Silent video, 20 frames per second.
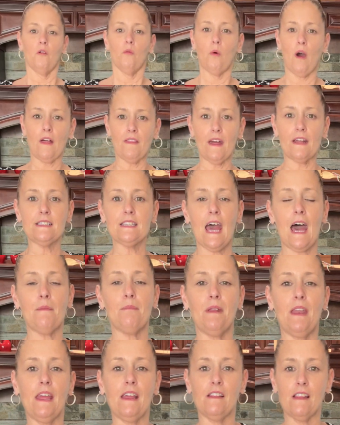While that's
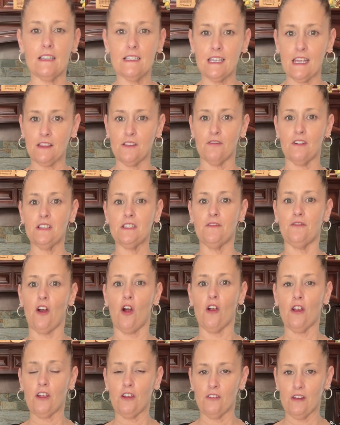happening, let's get the rest of
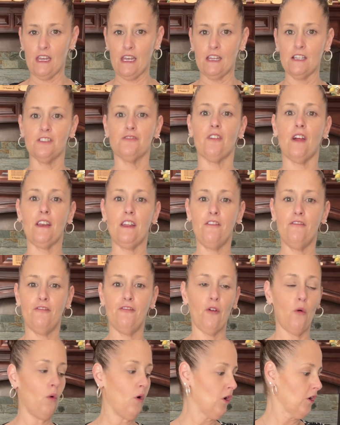our ingredients ready
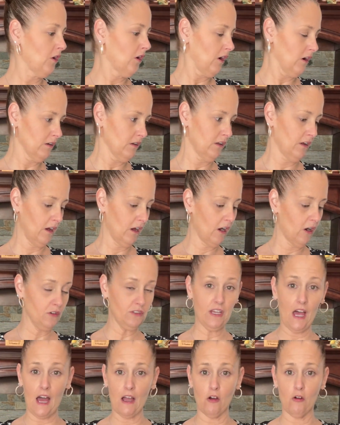for our
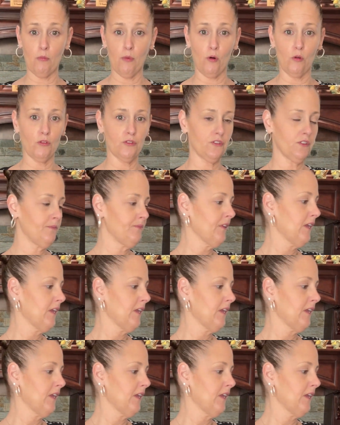taco bowls.